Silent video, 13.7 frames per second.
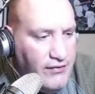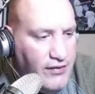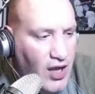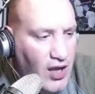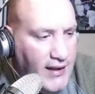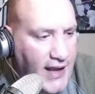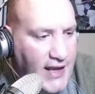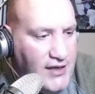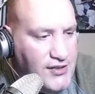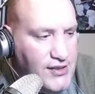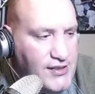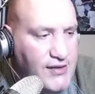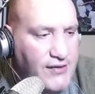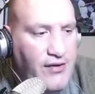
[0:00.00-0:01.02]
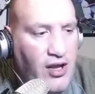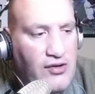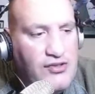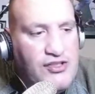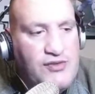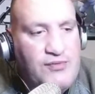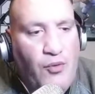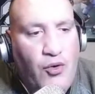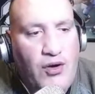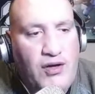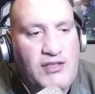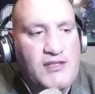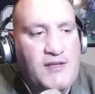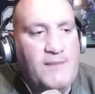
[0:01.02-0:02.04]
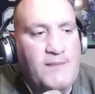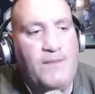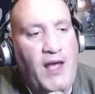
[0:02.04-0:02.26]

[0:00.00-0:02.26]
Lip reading: of all ages, of all sports.